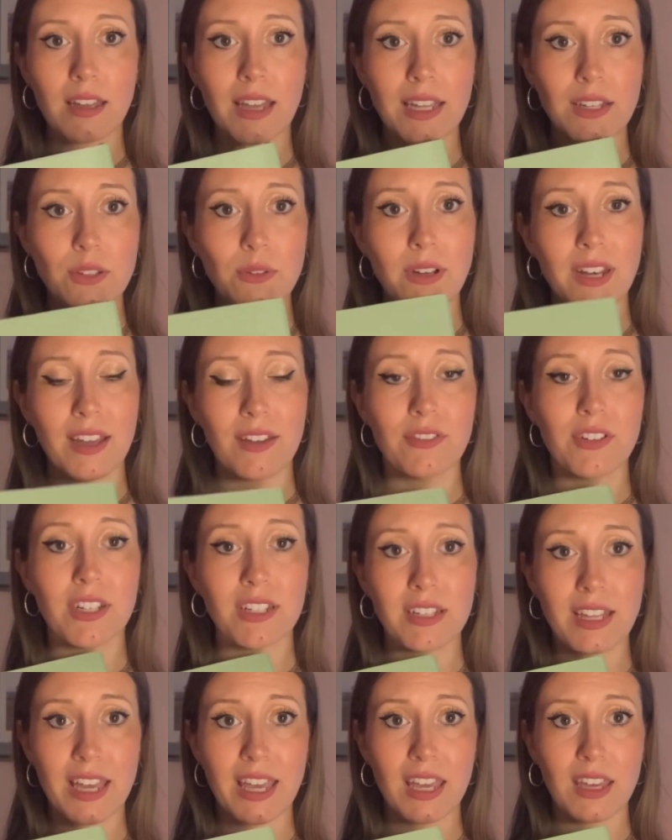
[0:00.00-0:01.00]
I do it every
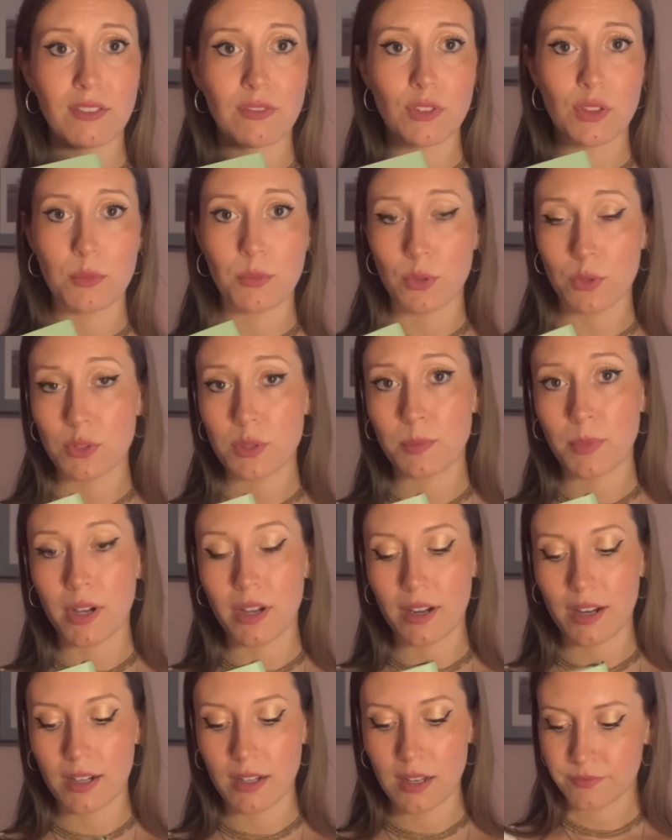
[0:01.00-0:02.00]
day for the most
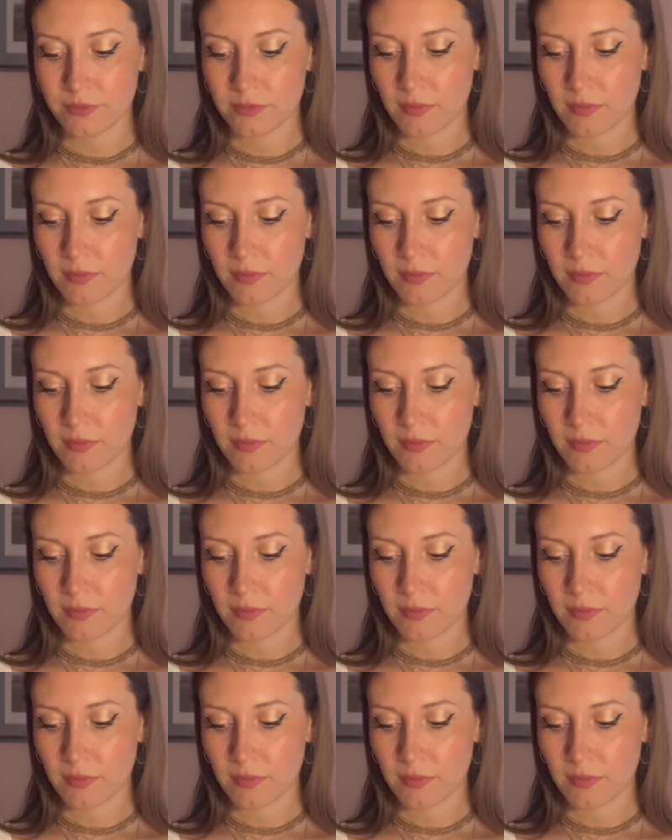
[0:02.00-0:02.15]
part,